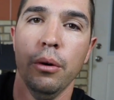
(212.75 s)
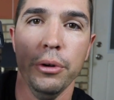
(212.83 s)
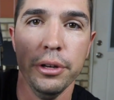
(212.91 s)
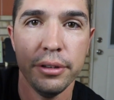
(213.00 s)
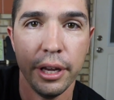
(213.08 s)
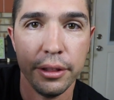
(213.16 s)

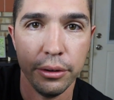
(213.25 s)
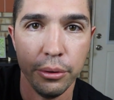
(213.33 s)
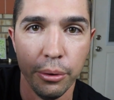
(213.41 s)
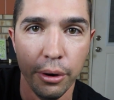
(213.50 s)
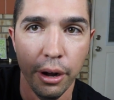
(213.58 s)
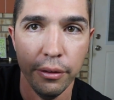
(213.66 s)
When you take the
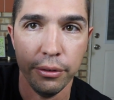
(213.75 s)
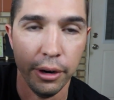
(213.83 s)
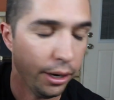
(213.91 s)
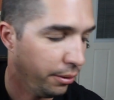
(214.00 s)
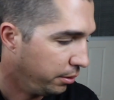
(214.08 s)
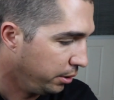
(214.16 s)
door off,
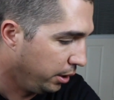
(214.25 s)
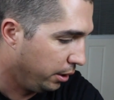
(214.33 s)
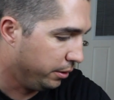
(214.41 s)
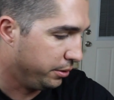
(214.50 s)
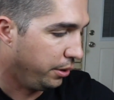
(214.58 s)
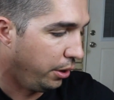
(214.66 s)
right?
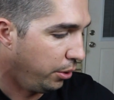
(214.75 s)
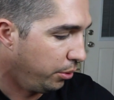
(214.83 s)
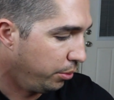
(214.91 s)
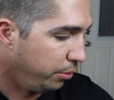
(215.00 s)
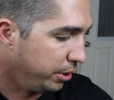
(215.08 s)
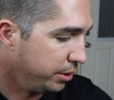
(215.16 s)

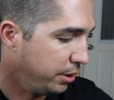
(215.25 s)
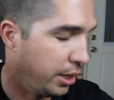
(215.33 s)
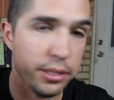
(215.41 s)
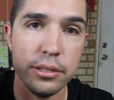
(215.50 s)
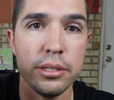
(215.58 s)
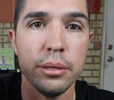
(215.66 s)
There
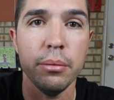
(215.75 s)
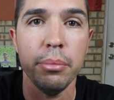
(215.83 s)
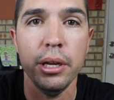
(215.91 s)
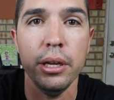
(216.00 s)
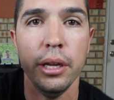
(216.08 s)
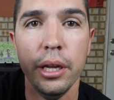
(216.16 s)
doesn't seem to
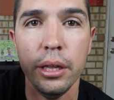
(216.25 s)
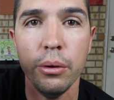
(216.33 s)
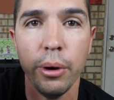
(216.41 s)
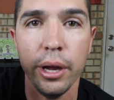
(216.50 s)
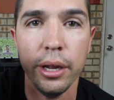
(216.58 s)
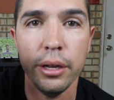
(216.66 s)
be any
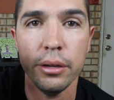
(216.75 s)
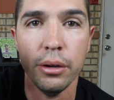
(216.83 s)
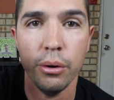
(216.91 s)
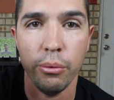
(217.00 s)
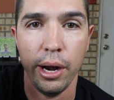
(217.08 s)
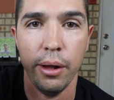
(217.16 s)
way
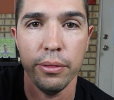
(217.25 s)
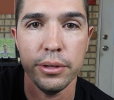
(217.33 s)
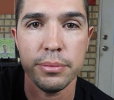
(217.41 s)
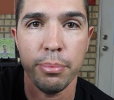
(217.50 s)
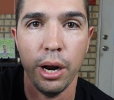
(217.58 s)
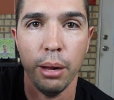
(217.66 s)
around
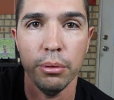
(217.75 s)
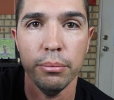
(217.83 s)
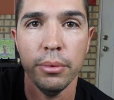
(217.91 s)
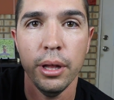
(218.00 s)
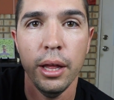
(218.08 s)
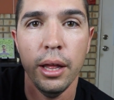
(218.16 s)
this problem.